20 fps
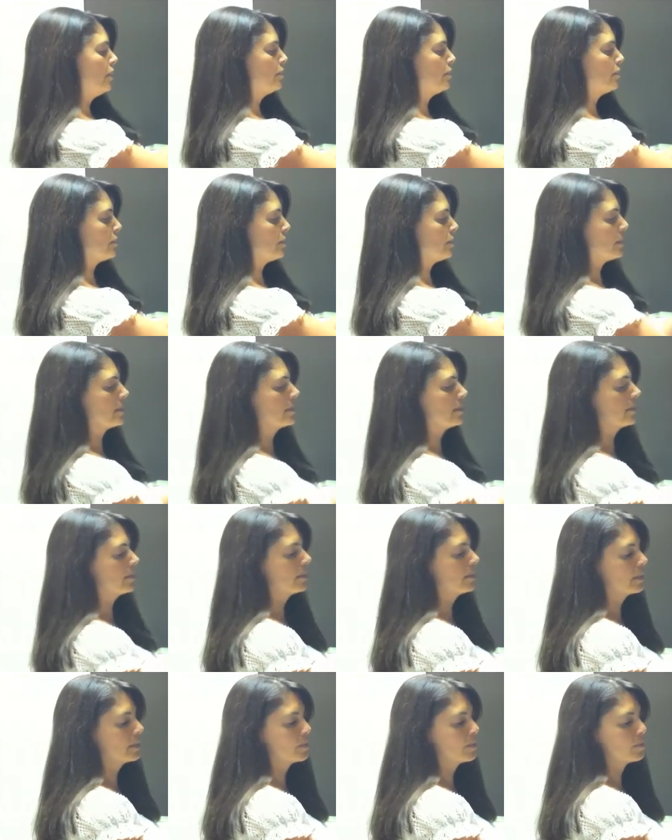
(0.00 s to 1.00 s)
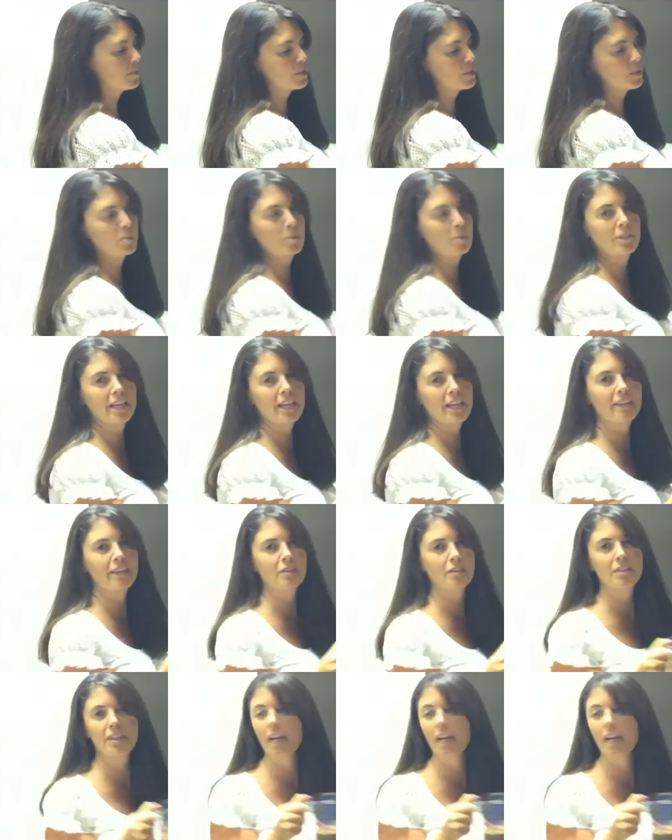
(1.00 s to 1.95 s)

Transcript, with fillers: So this is, let's just pretend there's a